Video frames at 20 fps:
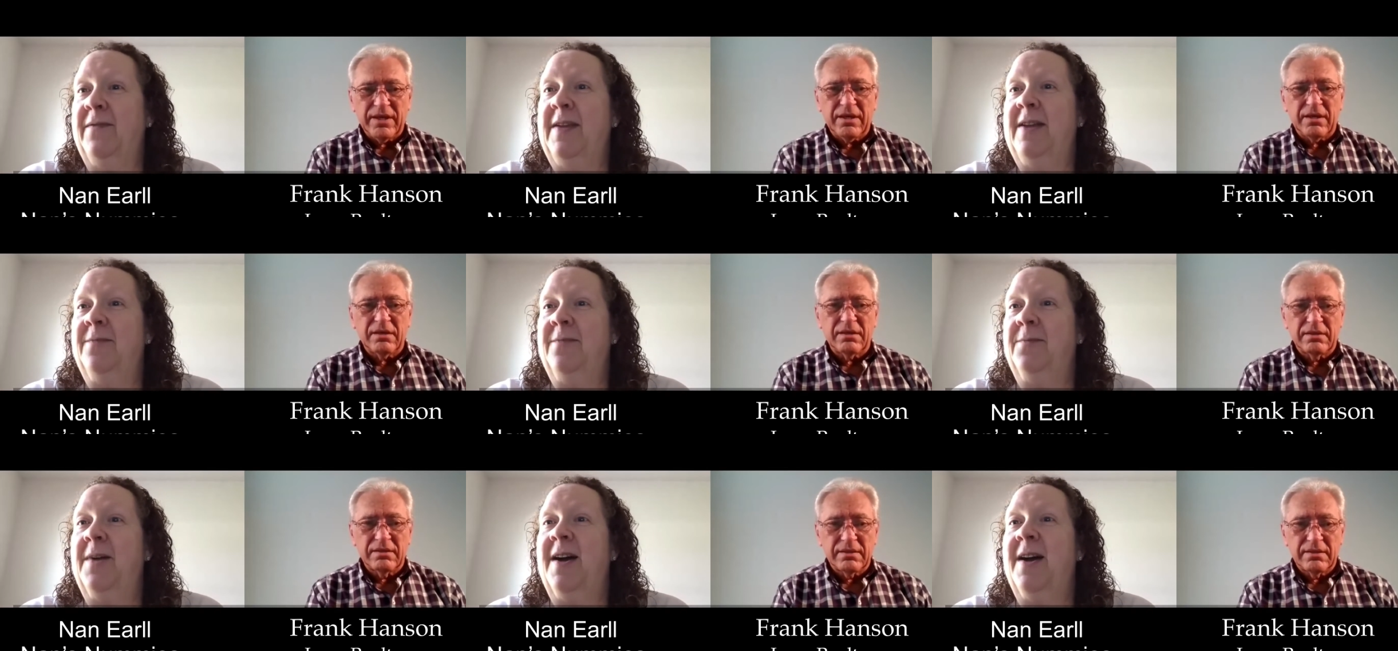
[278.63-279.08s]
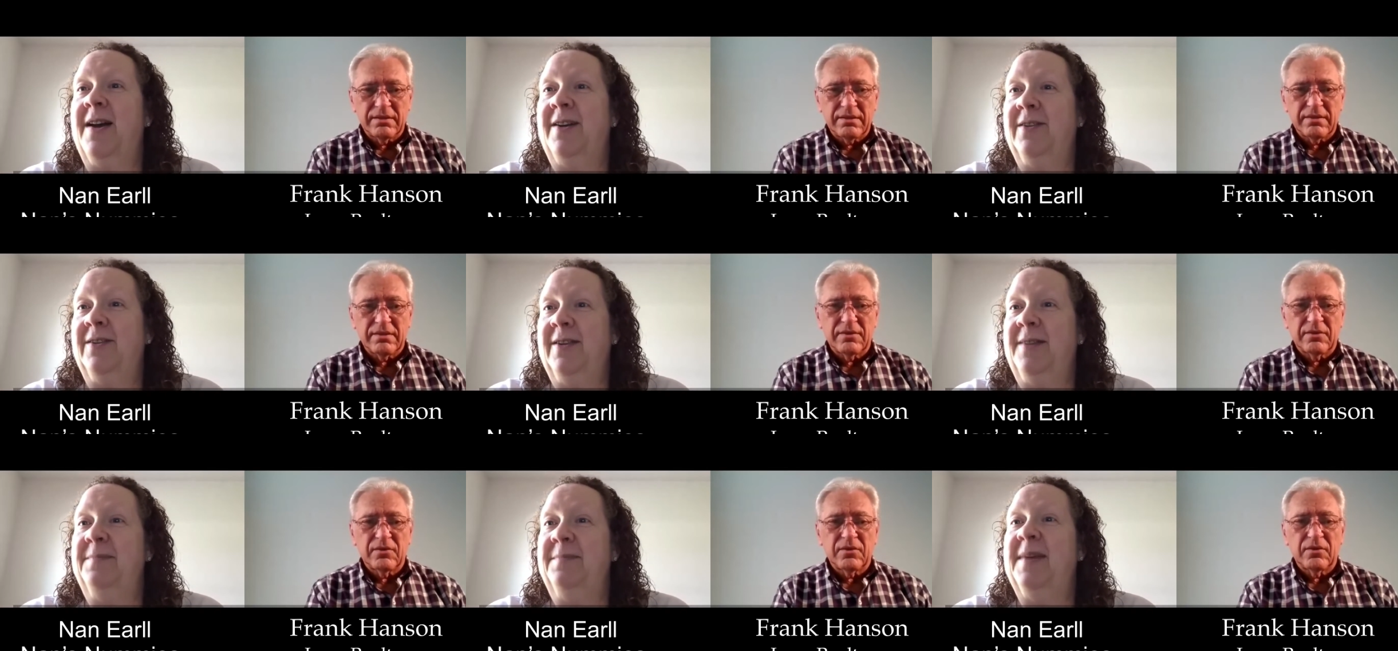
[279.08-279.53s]
Speaker 1: water in
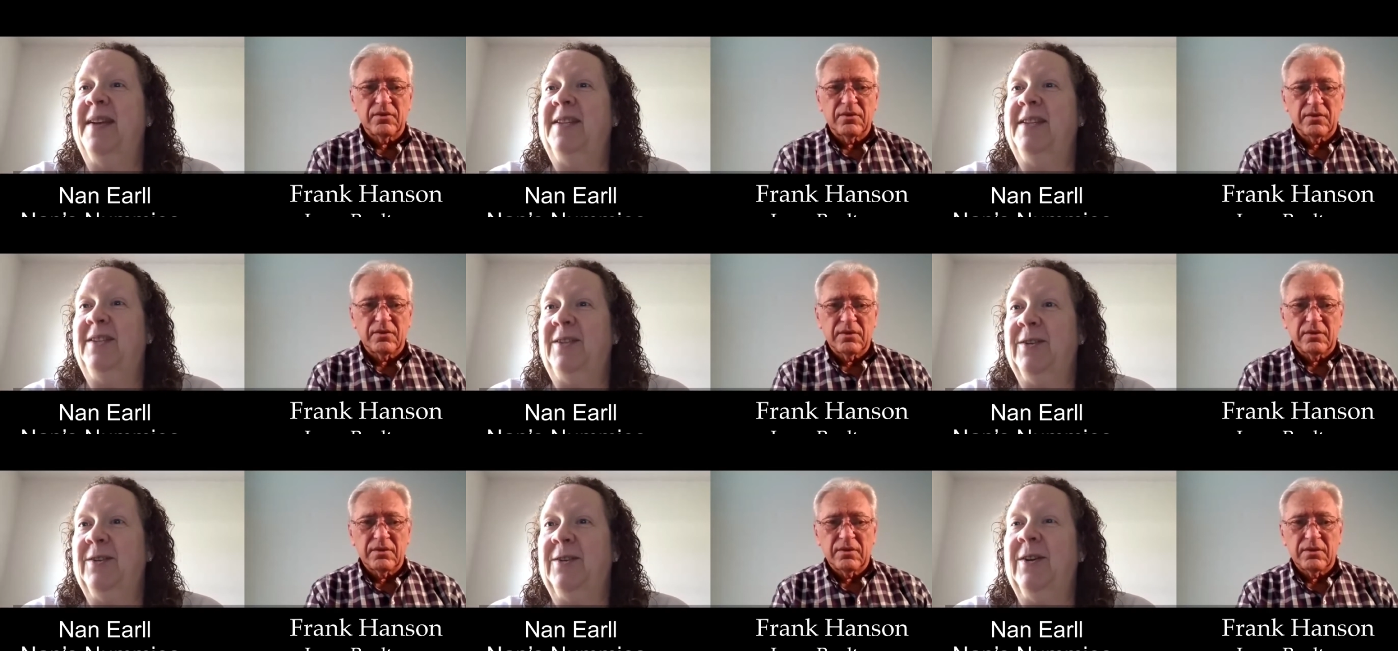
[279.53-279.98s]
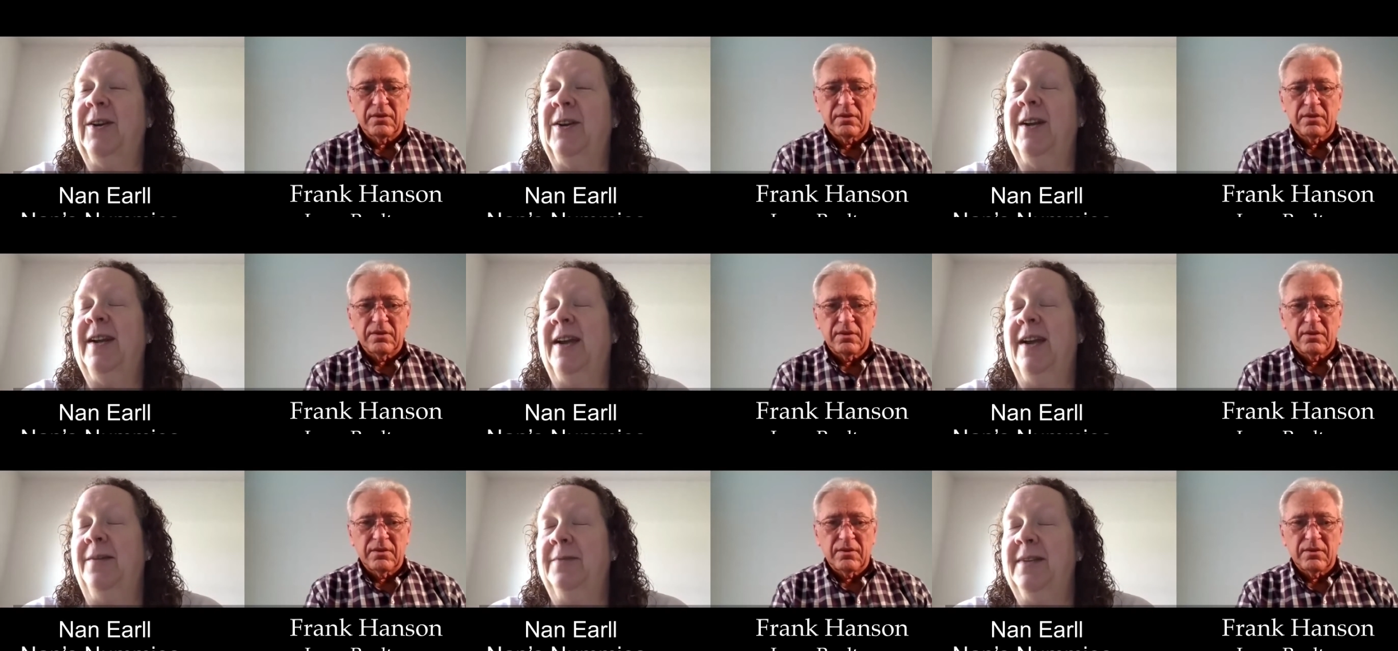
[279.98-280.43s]
my store and I
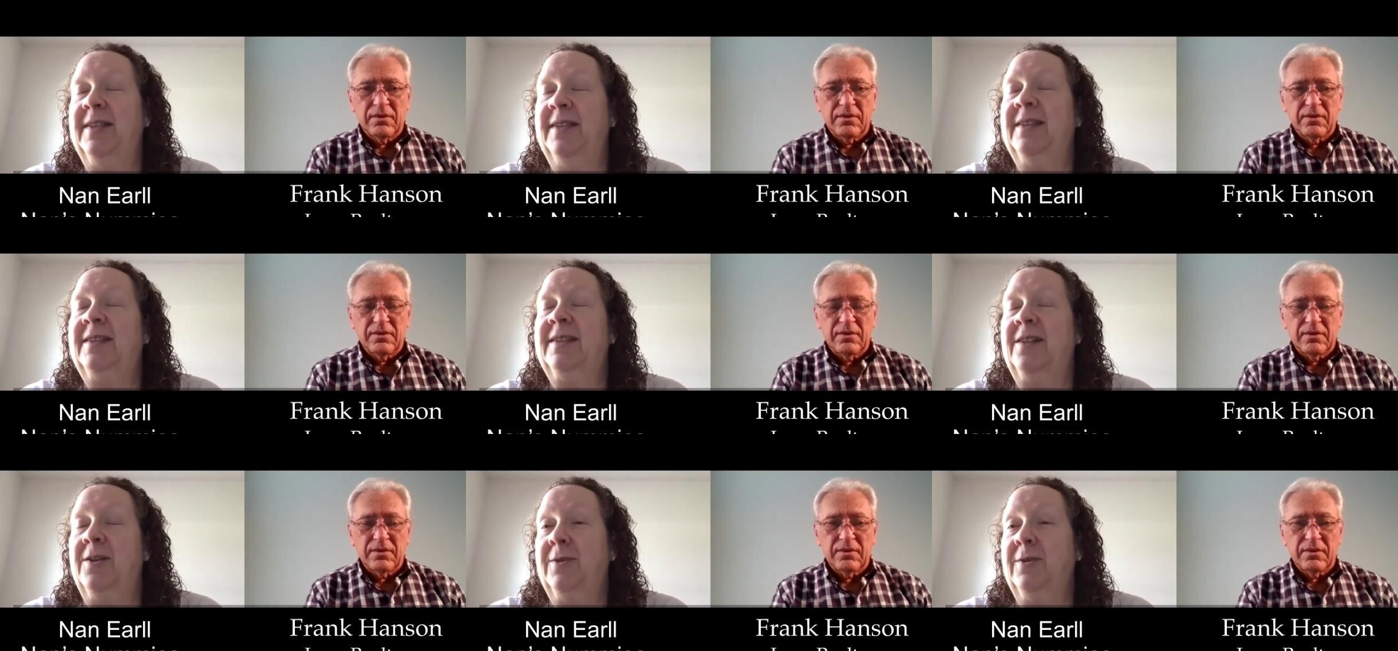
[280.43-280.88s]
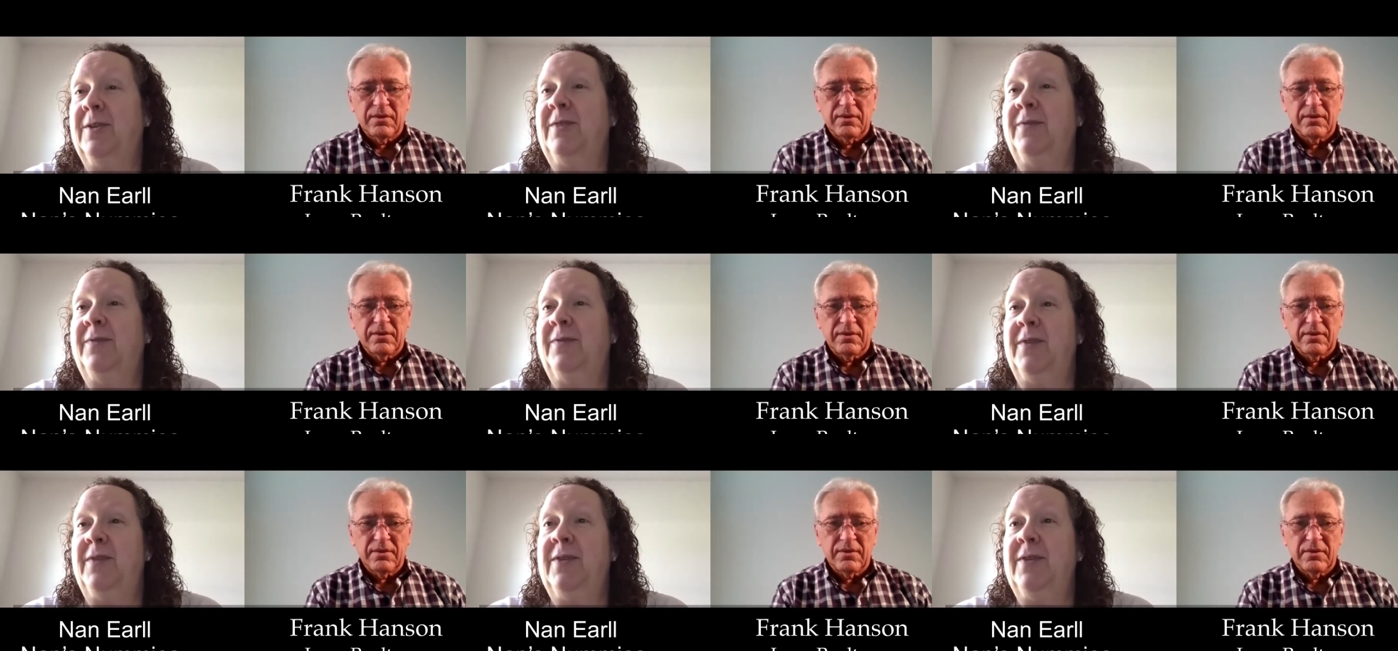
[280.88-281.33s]
was closed for
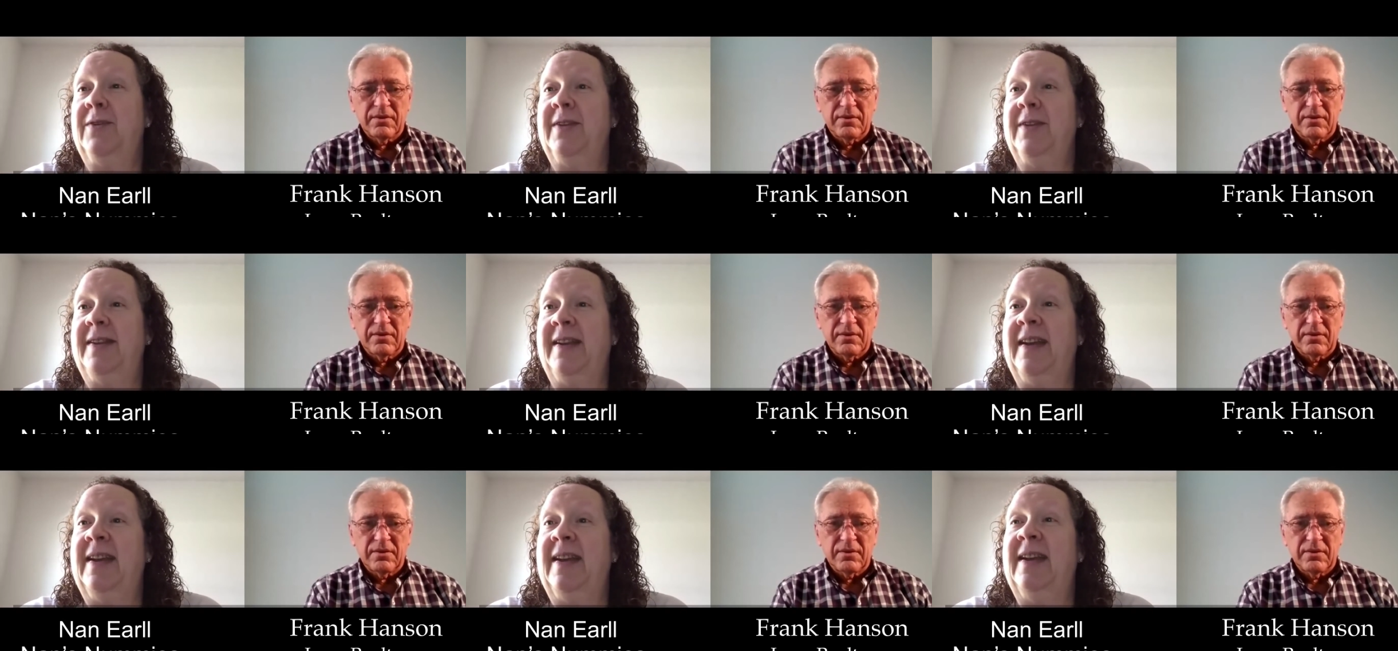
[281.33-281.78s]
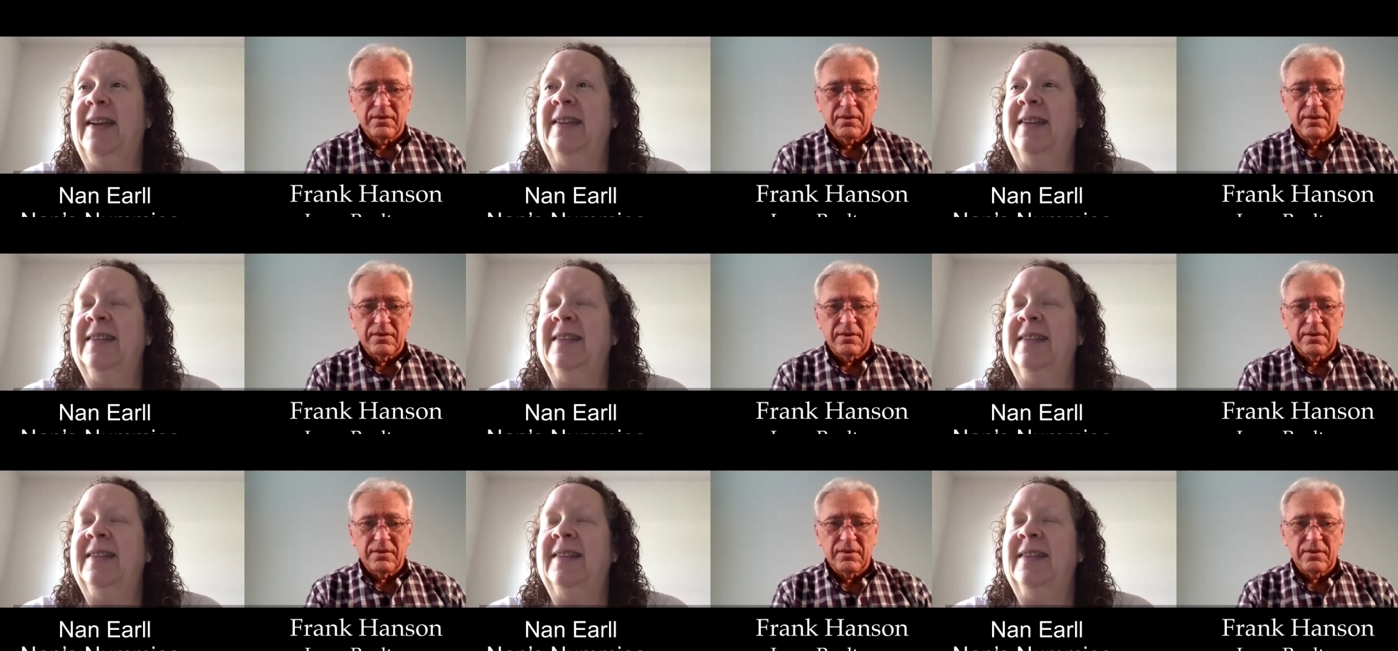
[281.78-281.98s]
30 days.